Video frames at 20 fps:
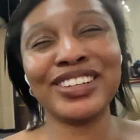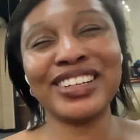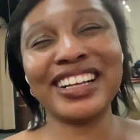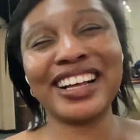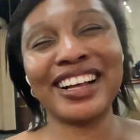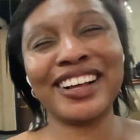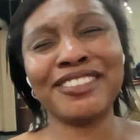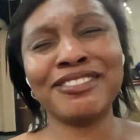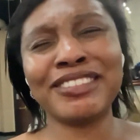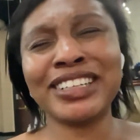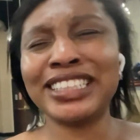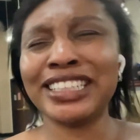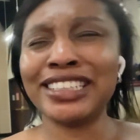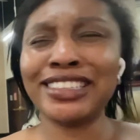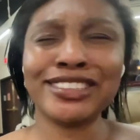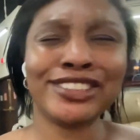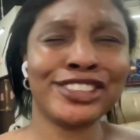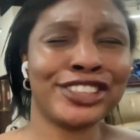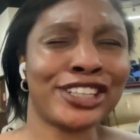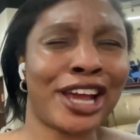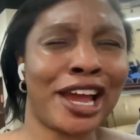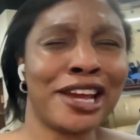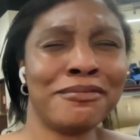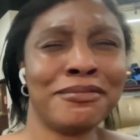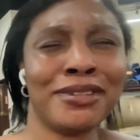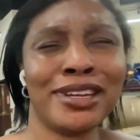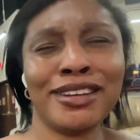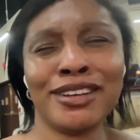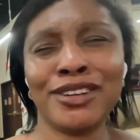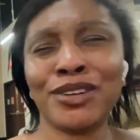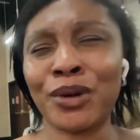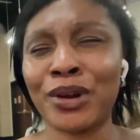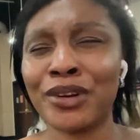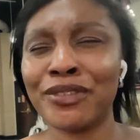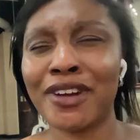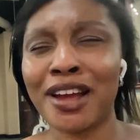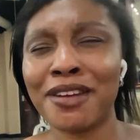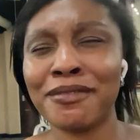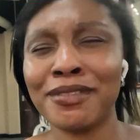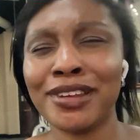um, continue to shine me,
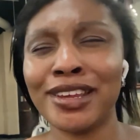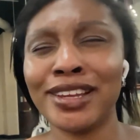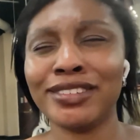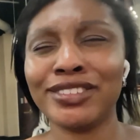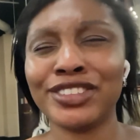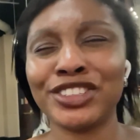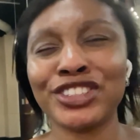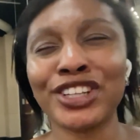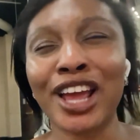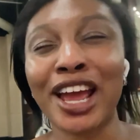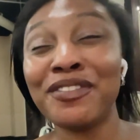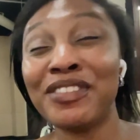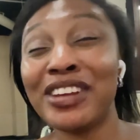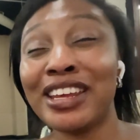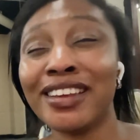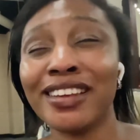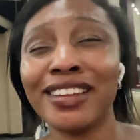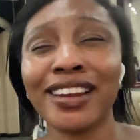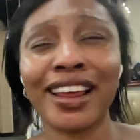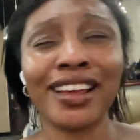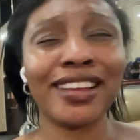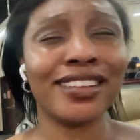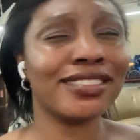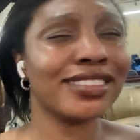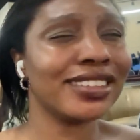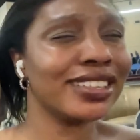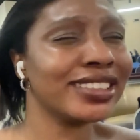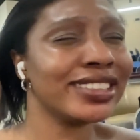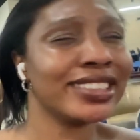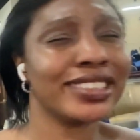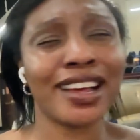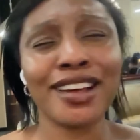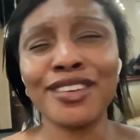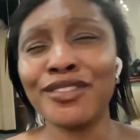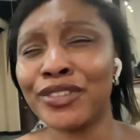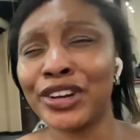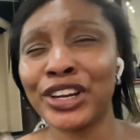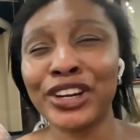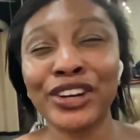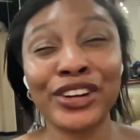glorify me, shine me like the sun
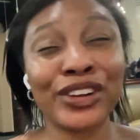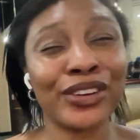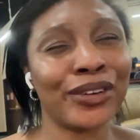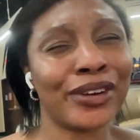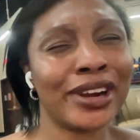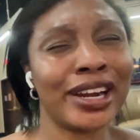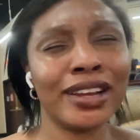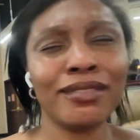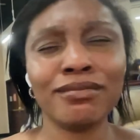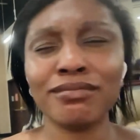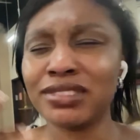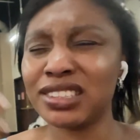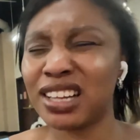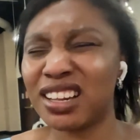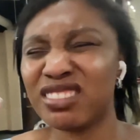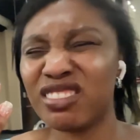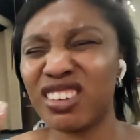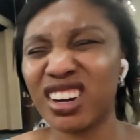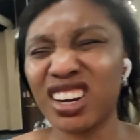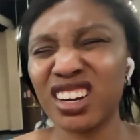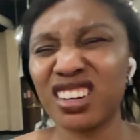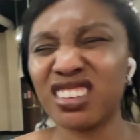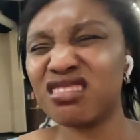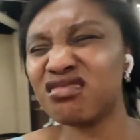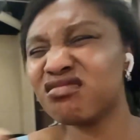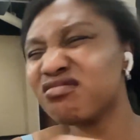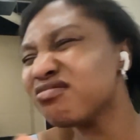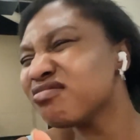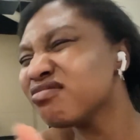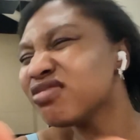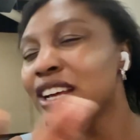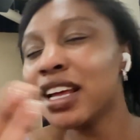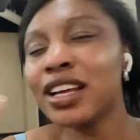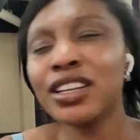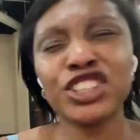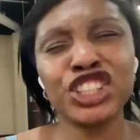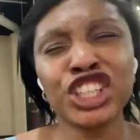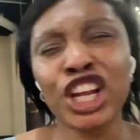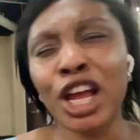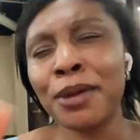for your glory. Does that work?
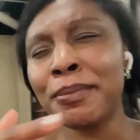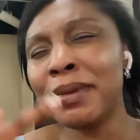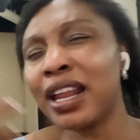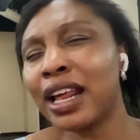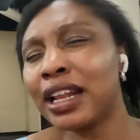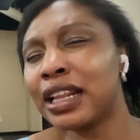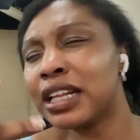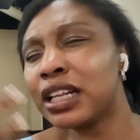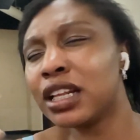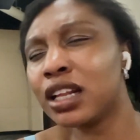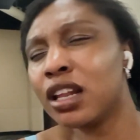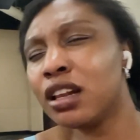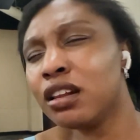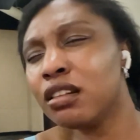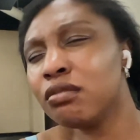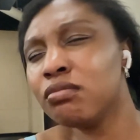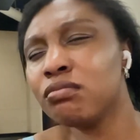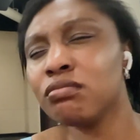Shine me like the sun.